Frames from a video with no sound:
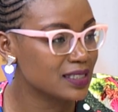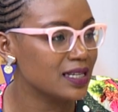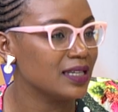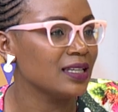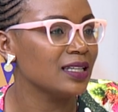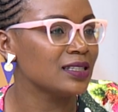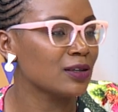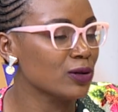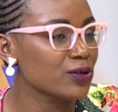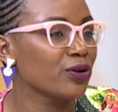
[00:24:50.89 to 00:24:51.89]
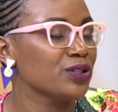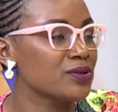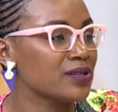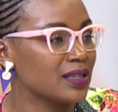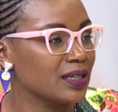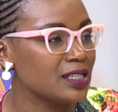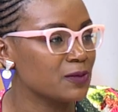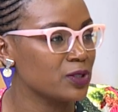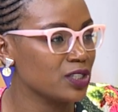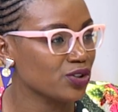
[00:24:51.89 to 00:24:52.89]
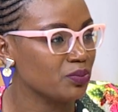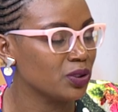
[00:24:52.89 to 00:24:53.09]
then it's also going to strengthen his position,